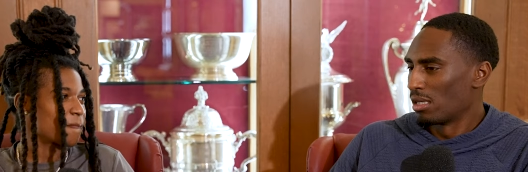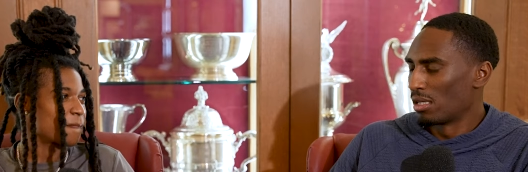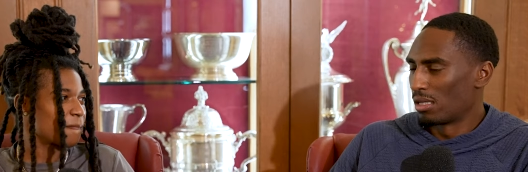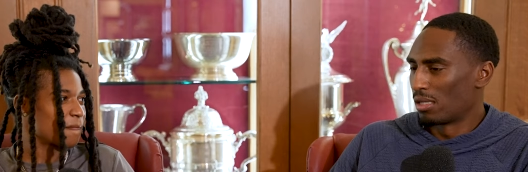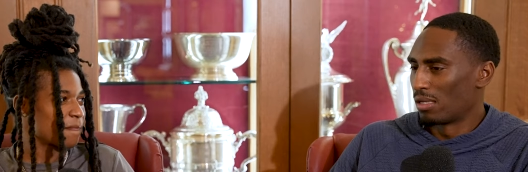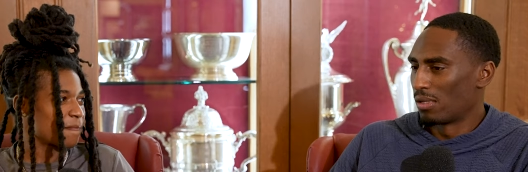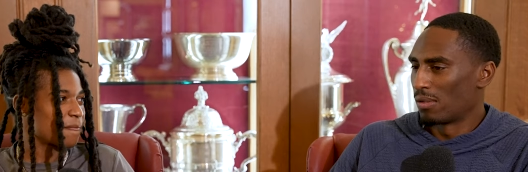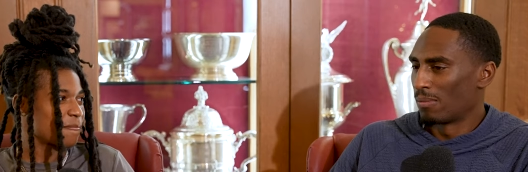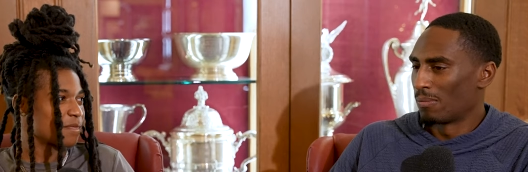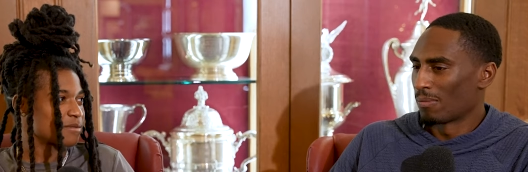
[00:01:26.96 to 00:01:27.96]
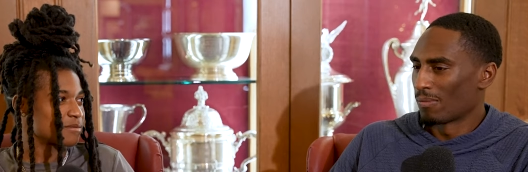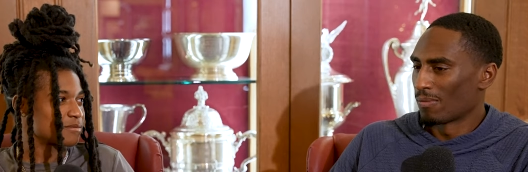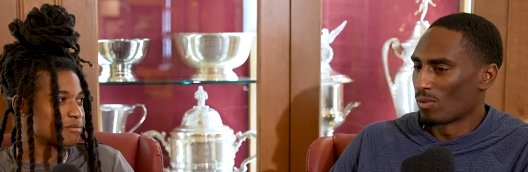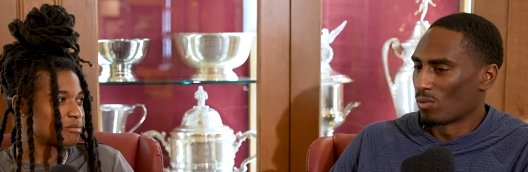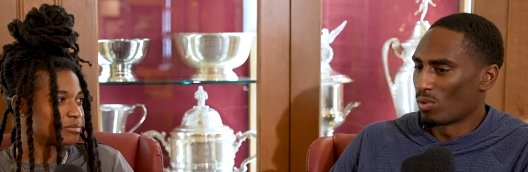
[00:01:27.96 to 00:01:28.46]
Speaker 1: Um,
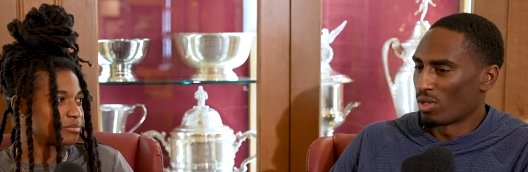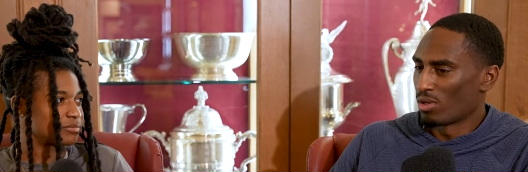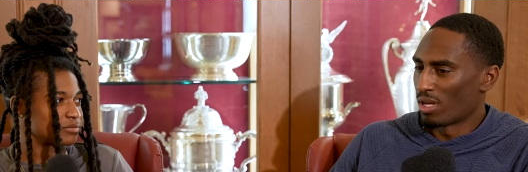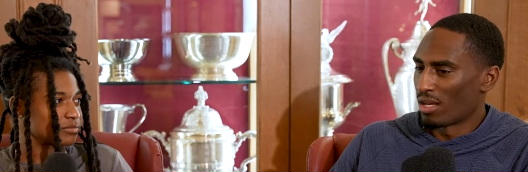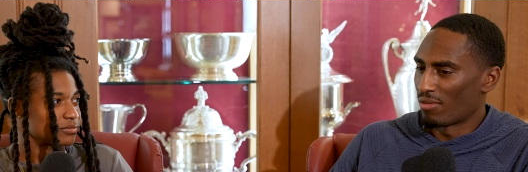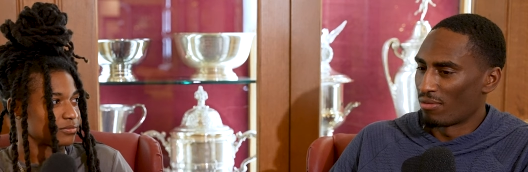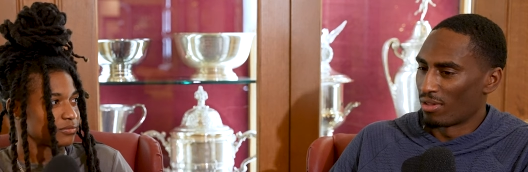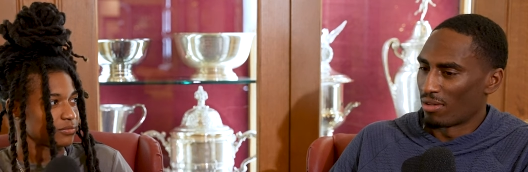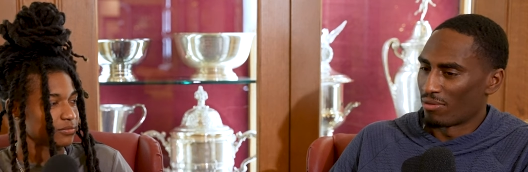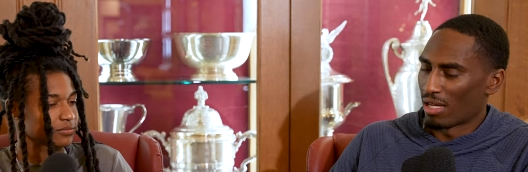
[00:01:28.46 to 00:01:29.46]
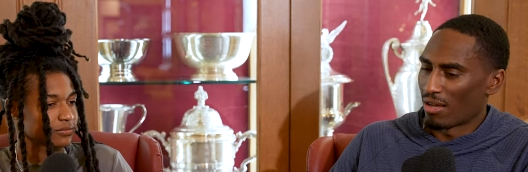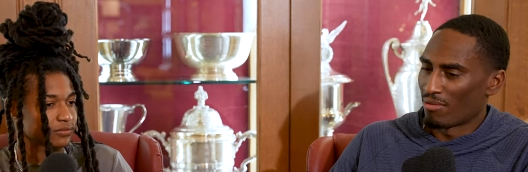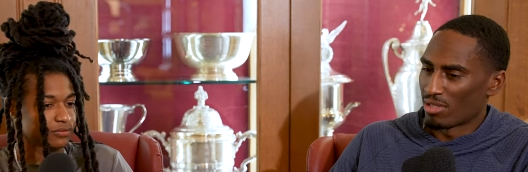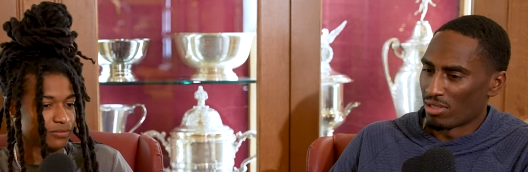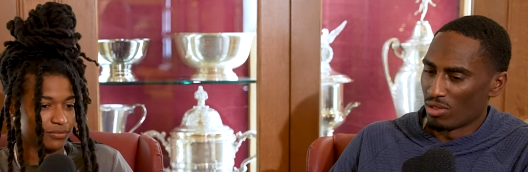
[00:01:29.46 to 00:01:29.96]
what do you have left?
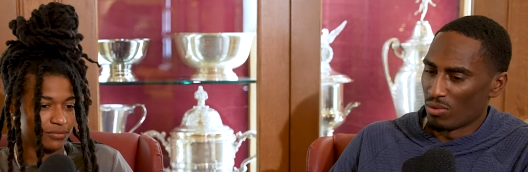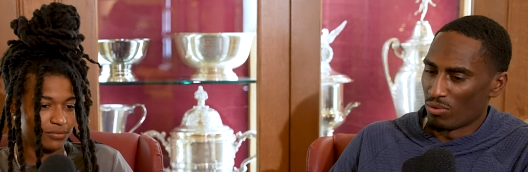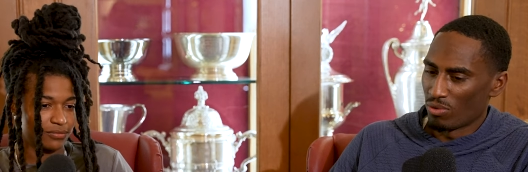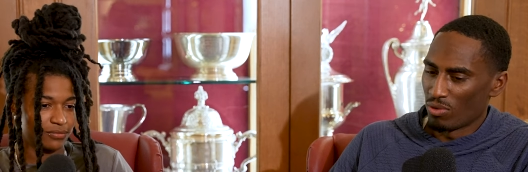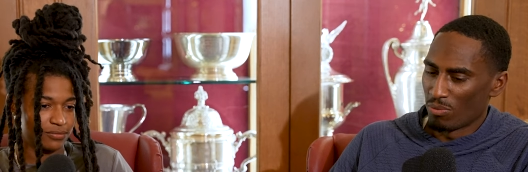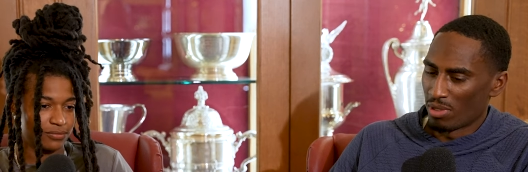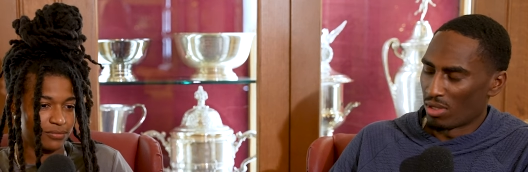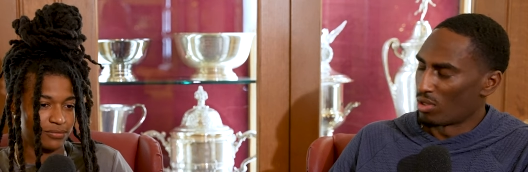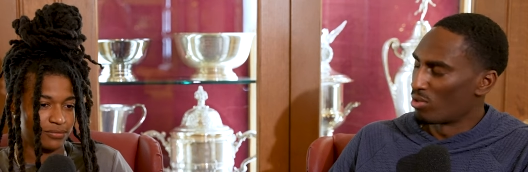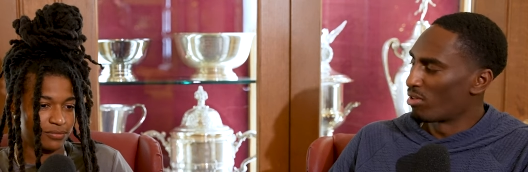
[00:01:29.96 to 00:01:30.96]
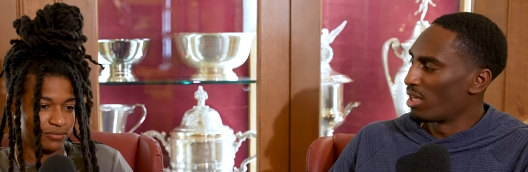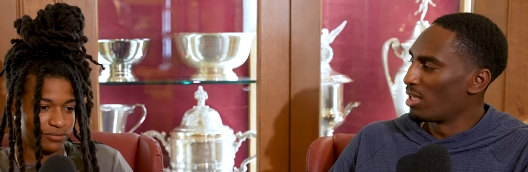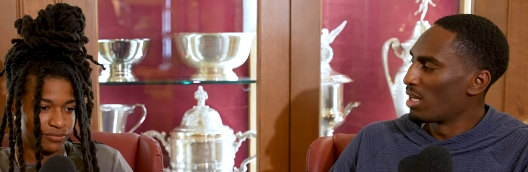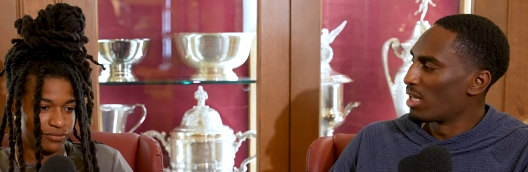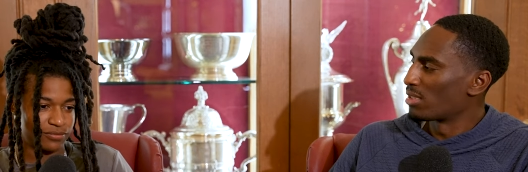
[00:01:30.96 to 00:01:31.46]
Obviously, you've you've been a
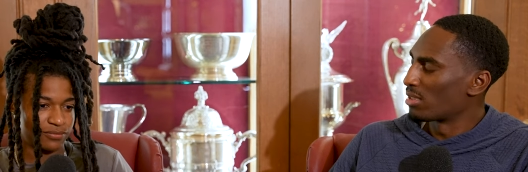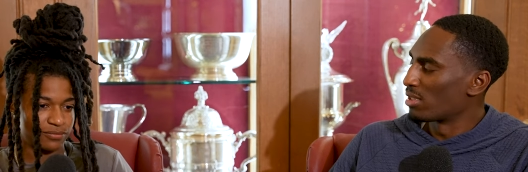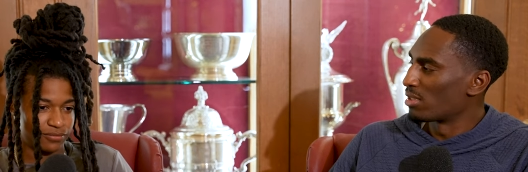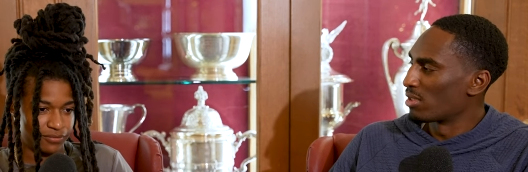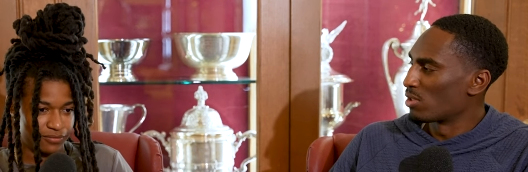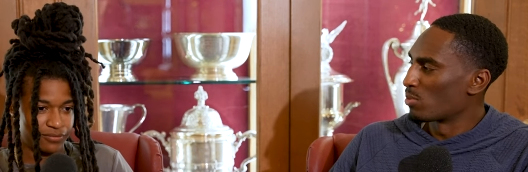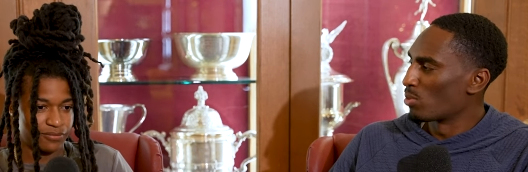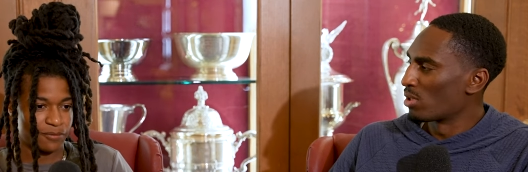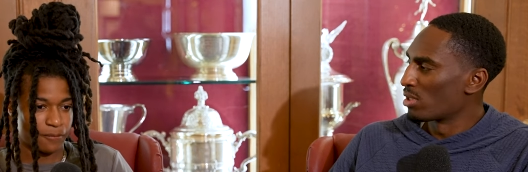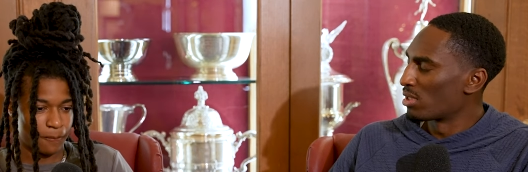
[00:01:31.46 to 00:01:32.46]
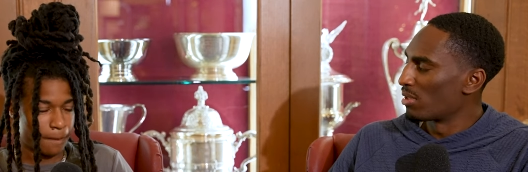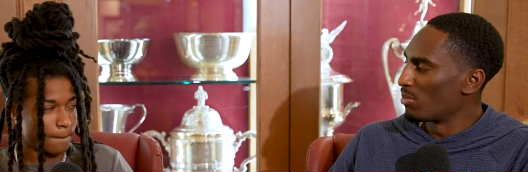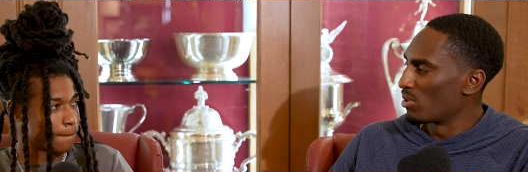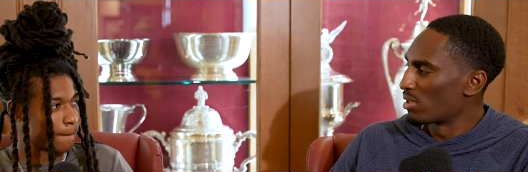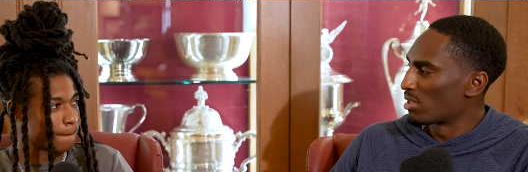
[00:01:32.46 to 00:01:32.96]
great asset to the sport and
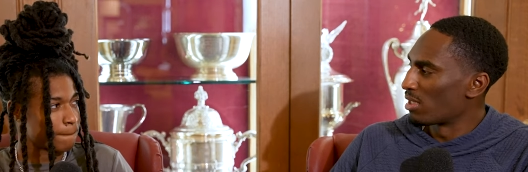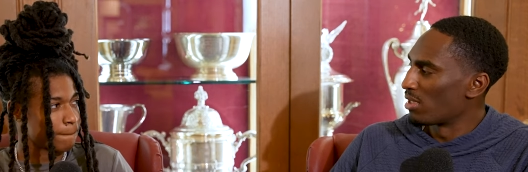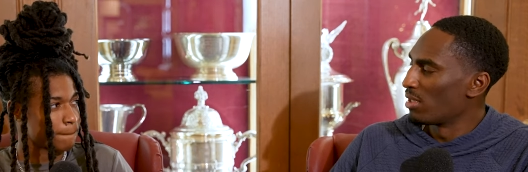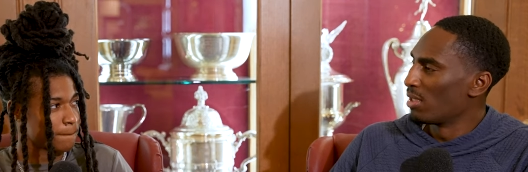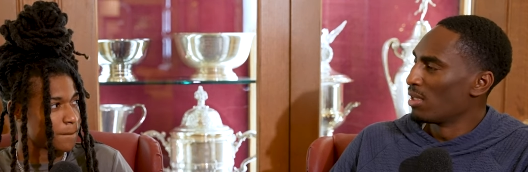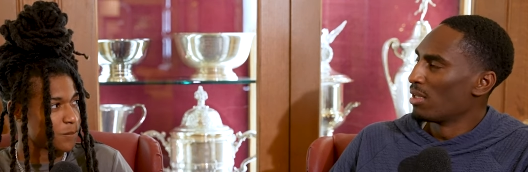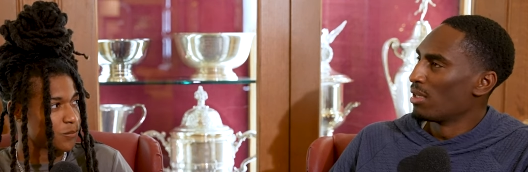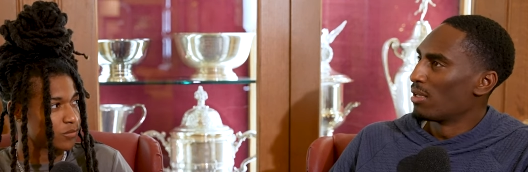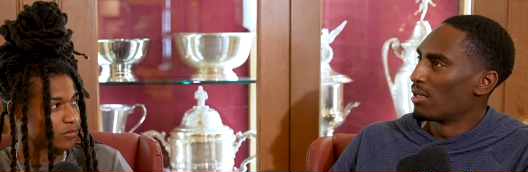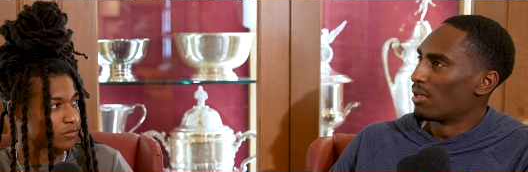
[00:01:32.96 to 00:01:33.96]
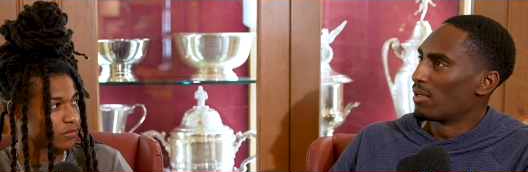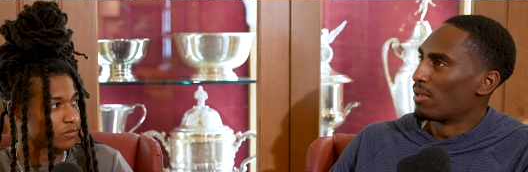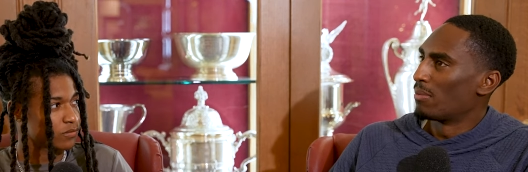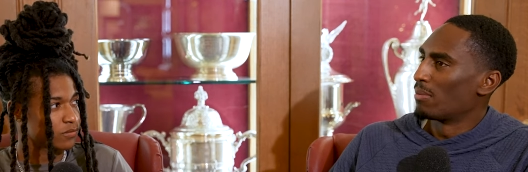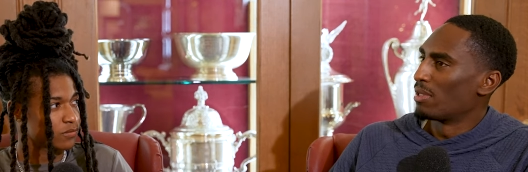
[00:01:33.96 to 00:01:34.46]
Team U S A.
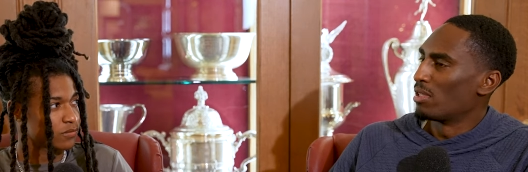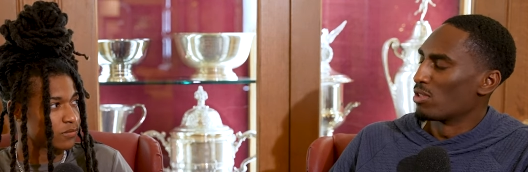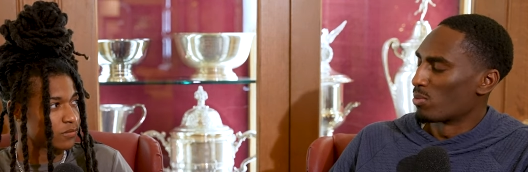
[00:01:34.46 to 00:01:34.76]
Um, in the